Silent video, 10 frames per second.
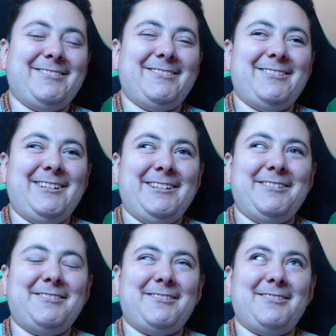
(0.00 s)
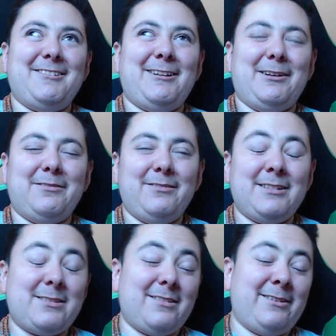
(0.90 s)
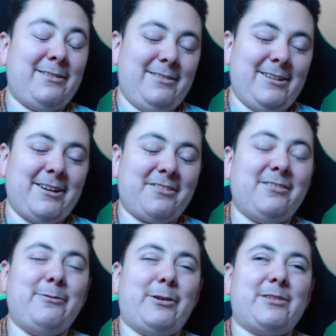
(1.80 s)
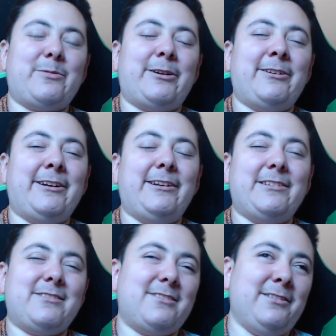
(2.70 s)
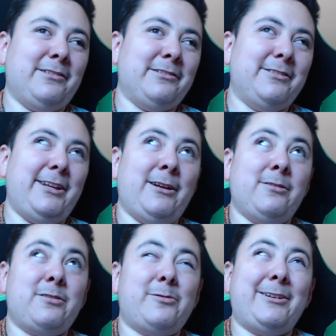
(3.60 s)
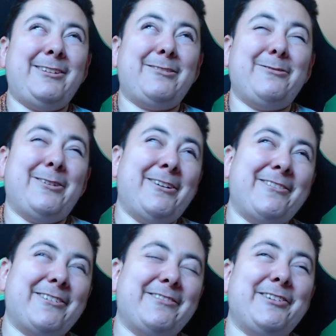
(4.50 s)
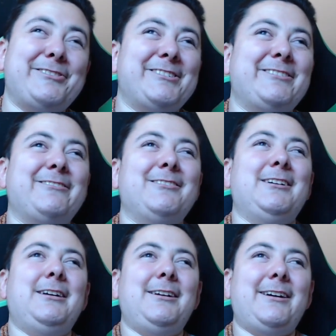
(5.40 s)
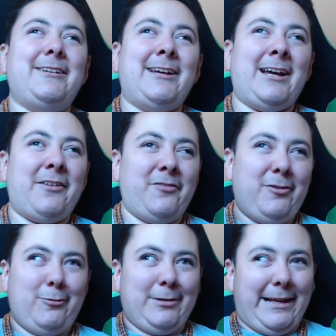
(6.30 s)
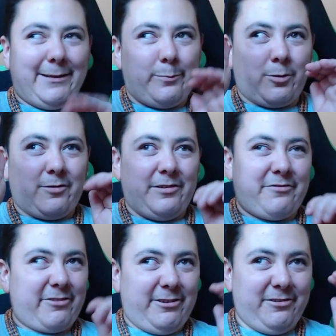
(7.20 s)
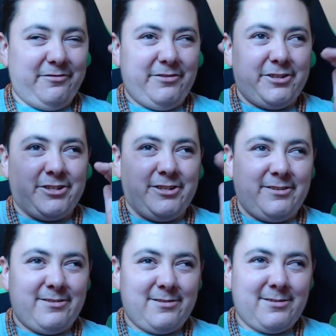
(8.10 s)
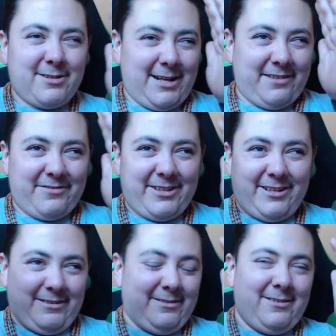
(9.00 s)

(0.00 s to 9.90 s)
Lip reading: is, it actually works pretty good. It's still, 2200 vision, and I have no like peripheral vision kind of thing.